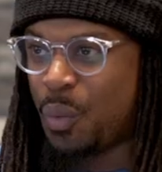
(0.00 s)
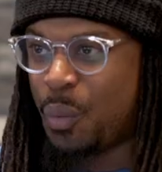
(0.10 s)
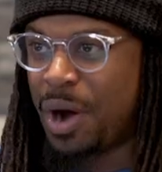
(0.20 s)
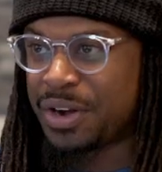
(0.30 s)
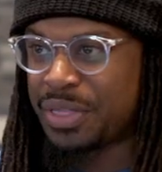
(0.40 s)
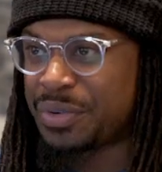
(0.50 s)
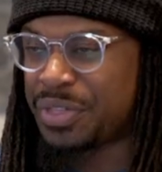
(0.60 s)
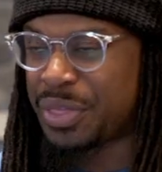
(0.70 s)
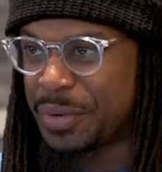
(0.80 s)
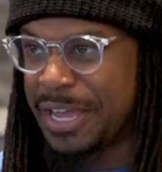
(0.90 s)
1
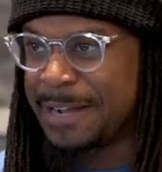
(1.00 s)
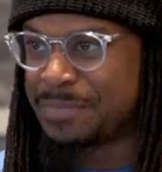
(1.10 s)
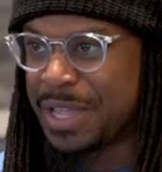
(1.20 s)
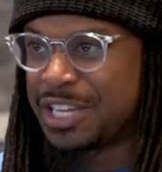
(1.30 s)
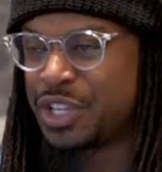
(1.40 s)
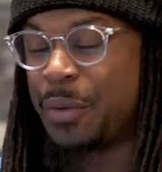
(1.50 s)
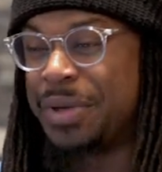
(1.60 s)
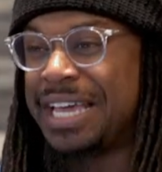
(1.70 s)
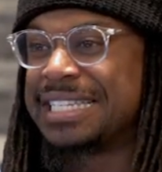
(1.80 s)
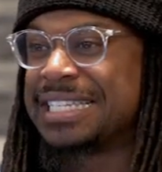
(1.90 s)
through 3, so that
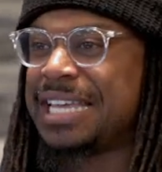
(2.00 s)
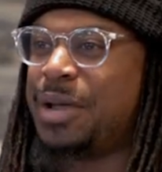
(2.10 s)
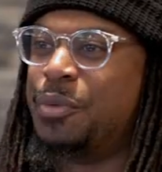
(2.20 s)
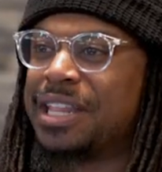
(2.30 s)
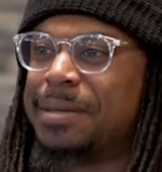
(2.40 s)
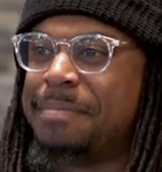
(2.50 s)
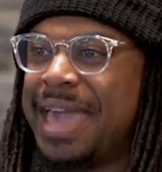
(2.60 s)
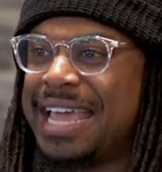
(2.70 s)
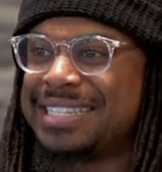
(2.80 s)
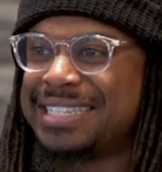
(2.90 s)
we can see one of the
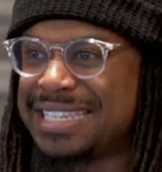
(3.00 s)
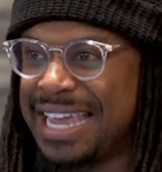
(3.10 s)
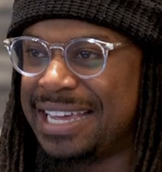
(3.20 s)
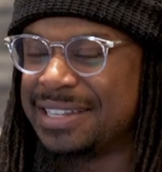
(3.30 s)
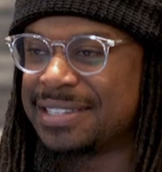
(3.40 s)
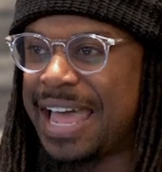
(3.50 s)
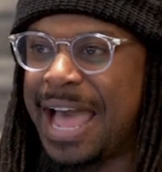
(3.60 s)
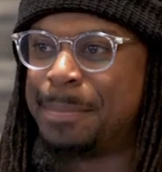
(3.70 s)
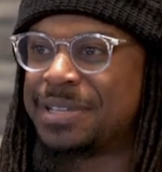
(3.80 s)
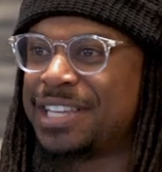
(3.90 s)
main scenes that
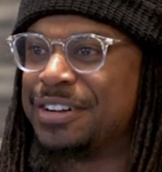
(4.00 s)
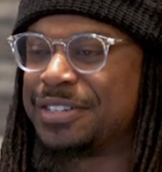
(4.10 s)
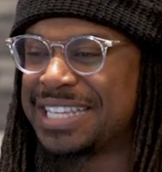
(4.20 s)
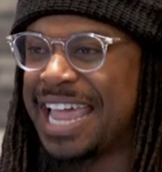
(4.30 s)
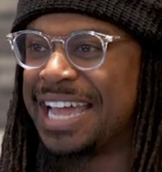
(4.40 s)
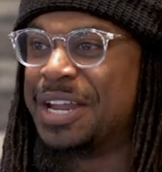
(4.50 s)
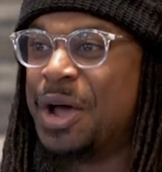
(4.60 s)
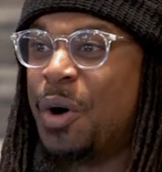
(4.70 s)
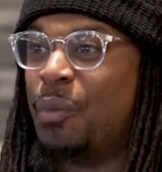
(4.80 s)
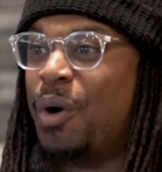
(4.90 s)
help us understand
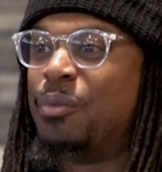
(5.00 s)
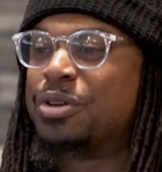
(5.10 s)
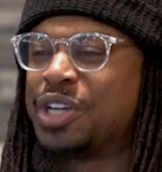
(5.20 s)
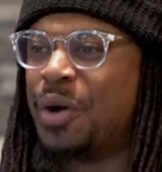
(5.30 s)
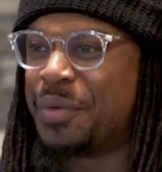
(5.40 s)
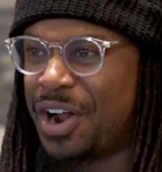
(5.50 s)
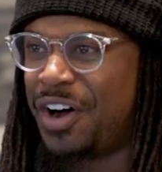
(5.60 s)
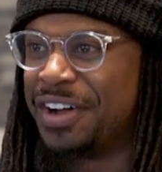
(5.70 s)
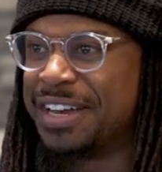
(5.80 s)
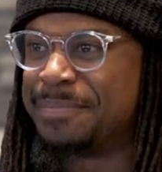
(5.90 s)
what was going
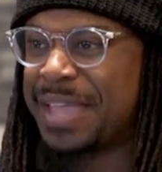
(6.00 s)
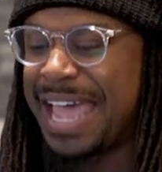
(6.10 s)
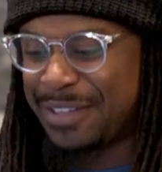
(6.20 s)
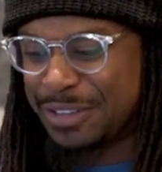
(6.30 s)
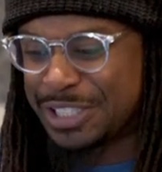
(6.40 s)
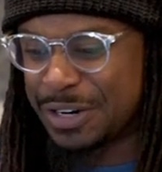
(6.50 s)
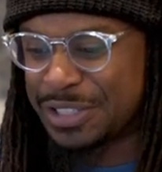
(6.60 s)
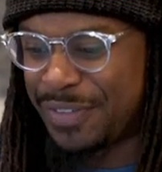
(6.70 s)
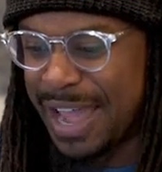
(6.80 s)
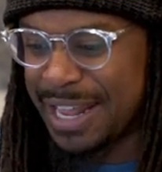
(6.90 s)
on at the
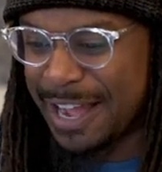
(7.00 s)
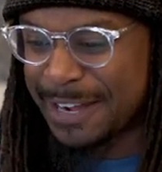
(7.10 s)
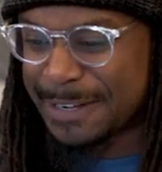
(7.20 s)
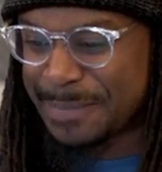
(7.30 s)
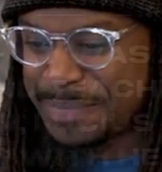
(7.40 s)
Church of Antioch.